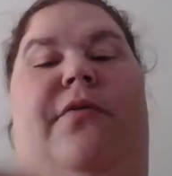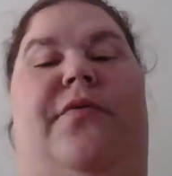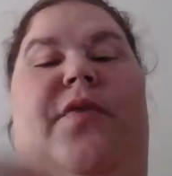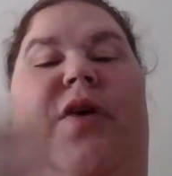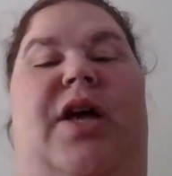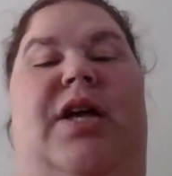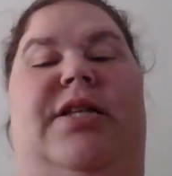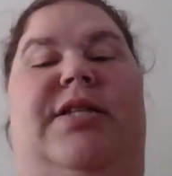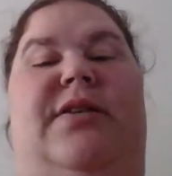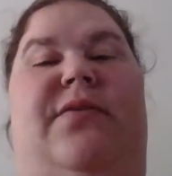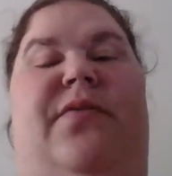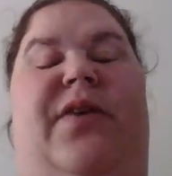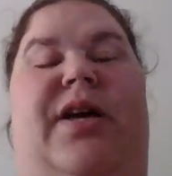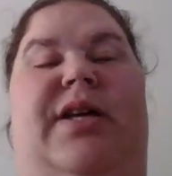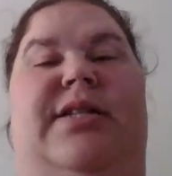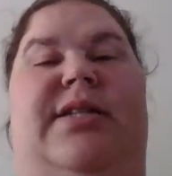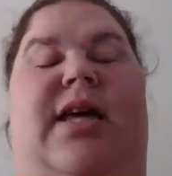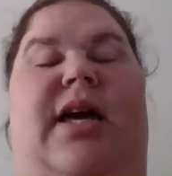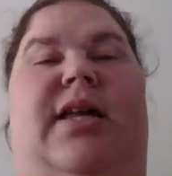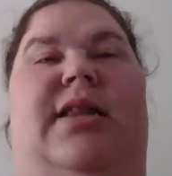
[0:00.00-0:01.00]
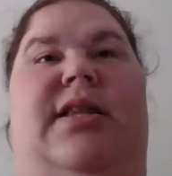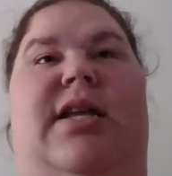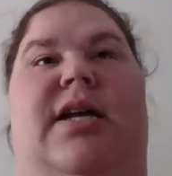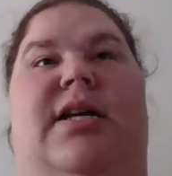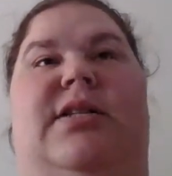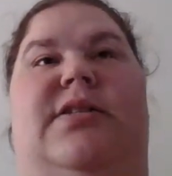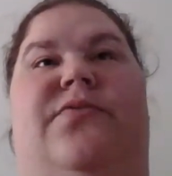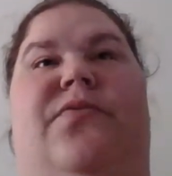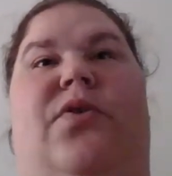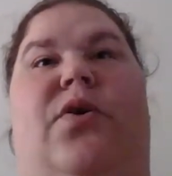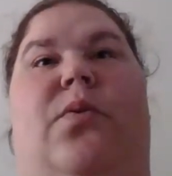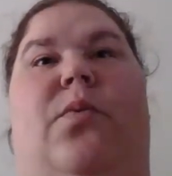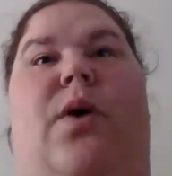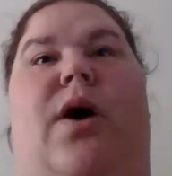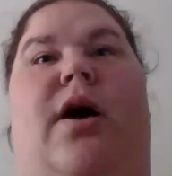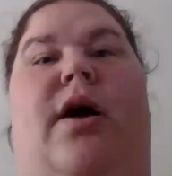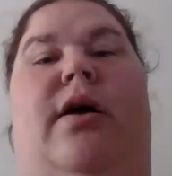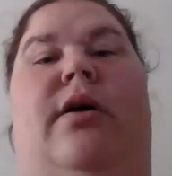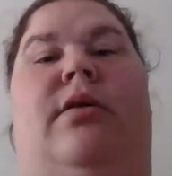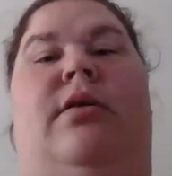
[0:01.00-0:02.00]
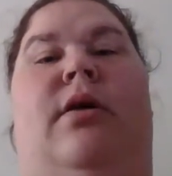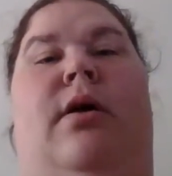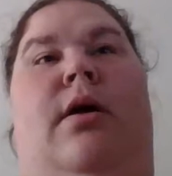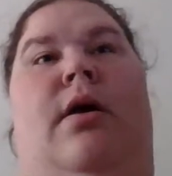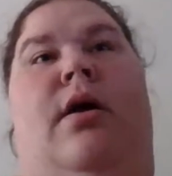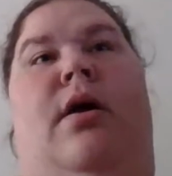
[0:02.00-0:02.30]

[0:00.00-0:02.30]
face-to-face like this for a while.